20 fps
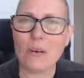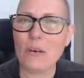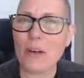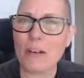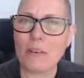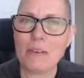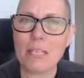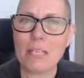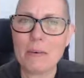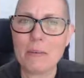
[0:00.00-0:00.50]
oh,
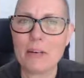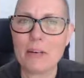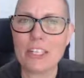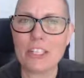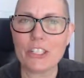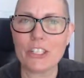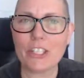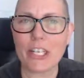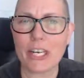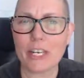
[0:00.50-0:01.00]
I really want to
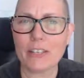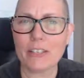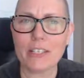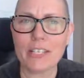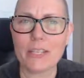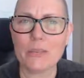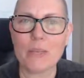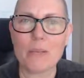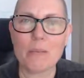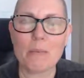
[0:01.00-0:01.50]
share
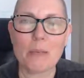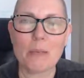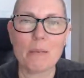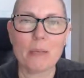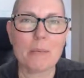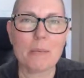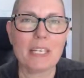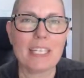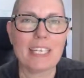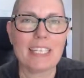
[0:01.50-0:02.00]
this with
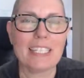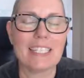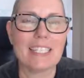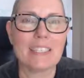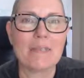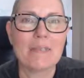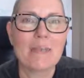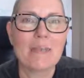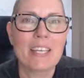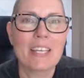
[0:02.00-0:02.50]
people, because